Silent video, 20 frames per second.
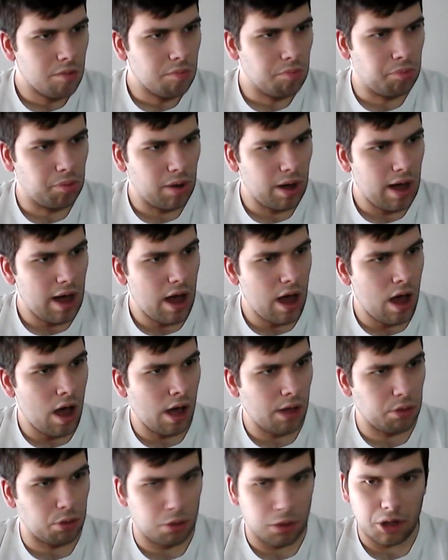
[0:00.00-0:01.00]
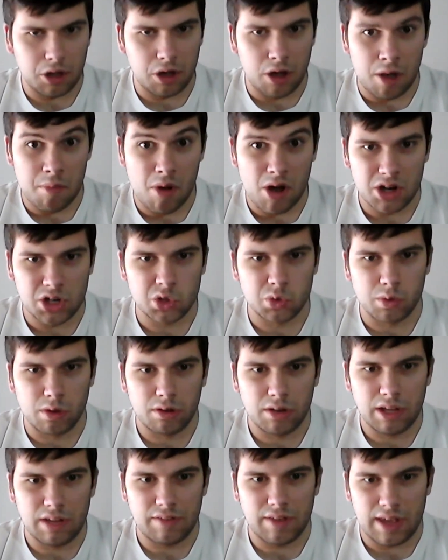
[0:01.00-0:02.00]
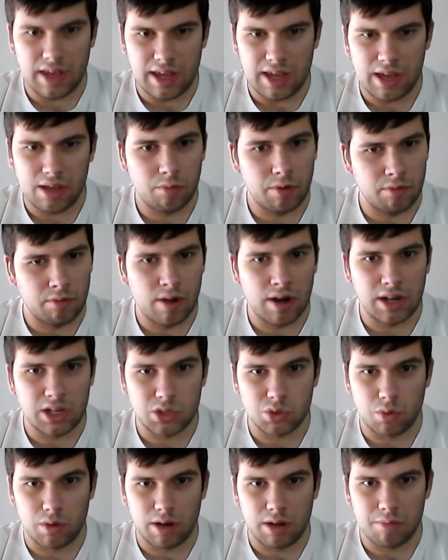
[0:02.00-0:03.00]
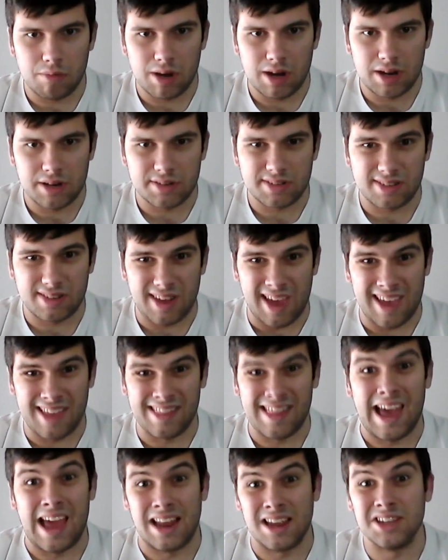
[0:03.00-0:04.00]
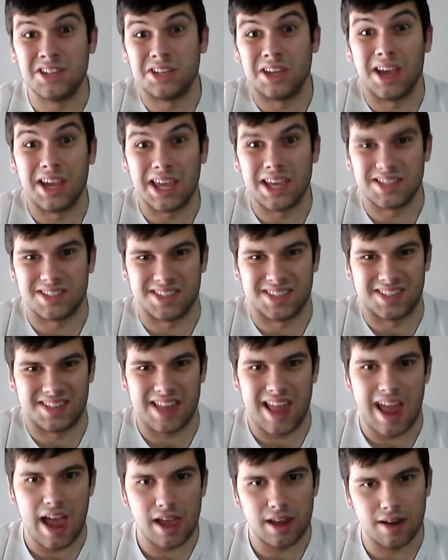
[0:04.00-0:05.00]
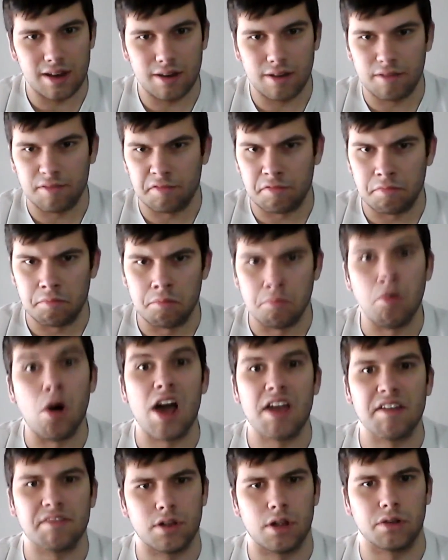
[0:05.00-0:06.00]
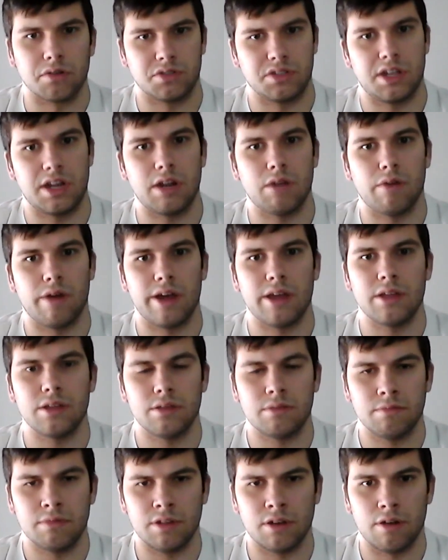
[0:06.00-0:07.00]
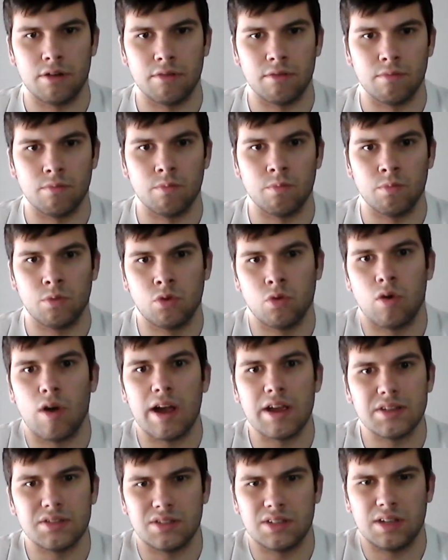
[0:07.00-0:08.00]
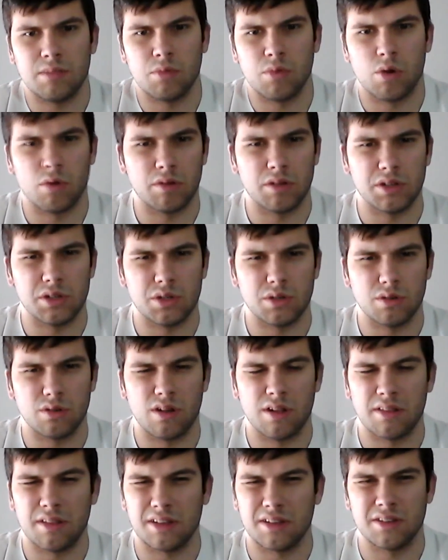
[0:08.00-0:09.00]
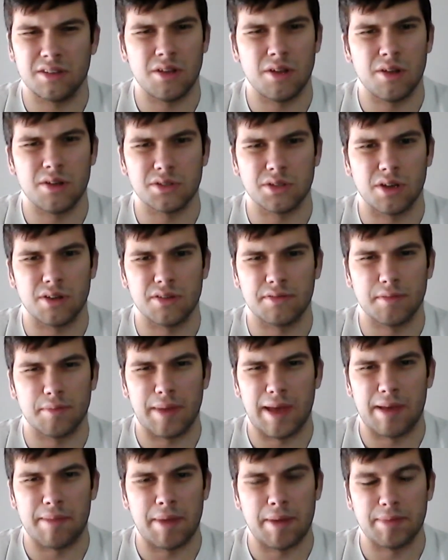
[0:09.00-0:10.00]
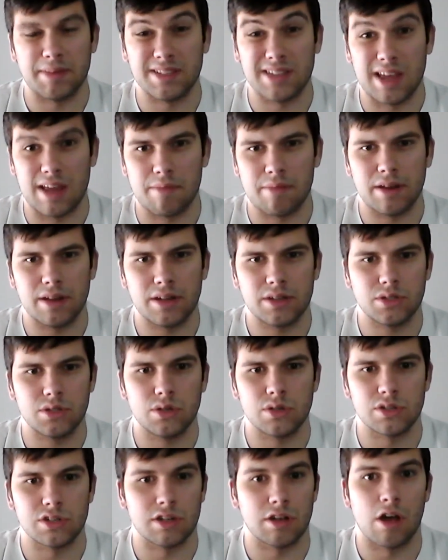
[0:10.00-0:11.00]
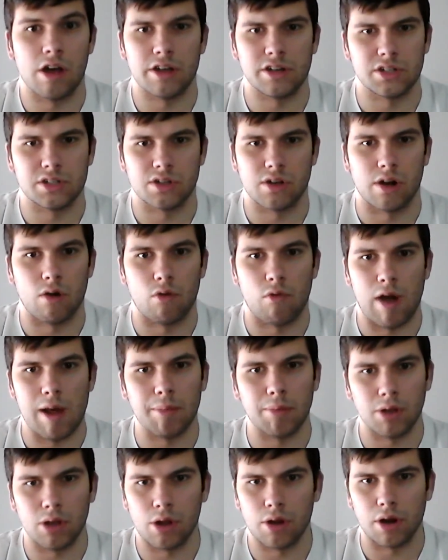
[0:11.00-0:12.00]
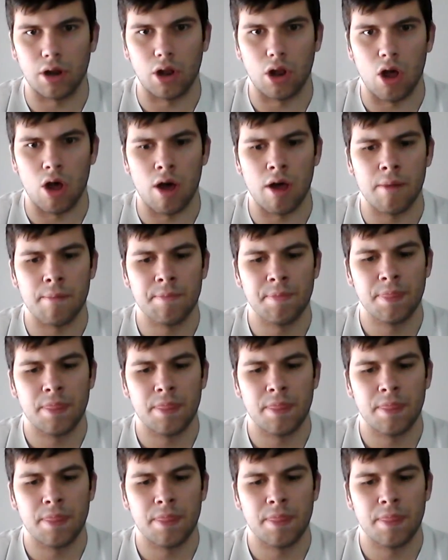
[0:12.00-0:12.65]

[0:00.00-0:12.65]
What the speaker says: But I think I might as well leave it here. We're running 20 minutes, and that is, I guess, the standard of my vlogs anyway. You know, crazy, I'm not really sure. I think hers go for about maybe 10 minutes. Usually I just kind of ramble on a lot.